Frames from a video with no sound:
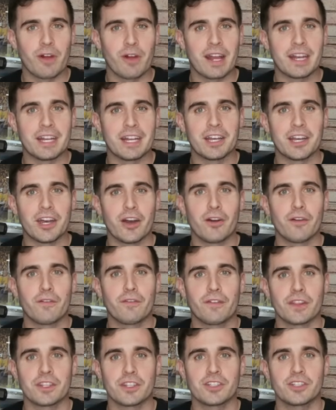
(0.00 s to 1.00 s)
ready to go
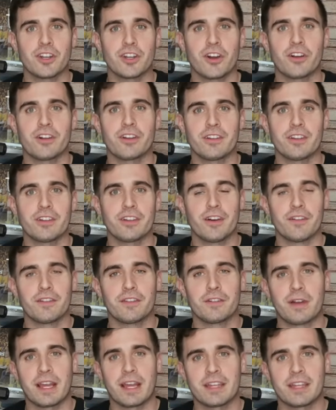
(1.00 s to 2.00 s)
for the start of
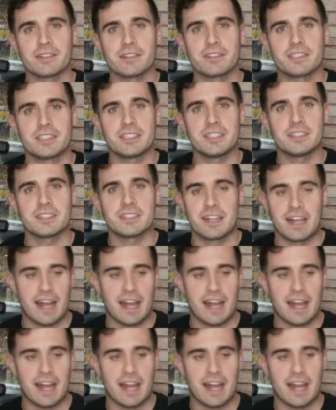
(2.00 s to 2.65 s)
the regular season.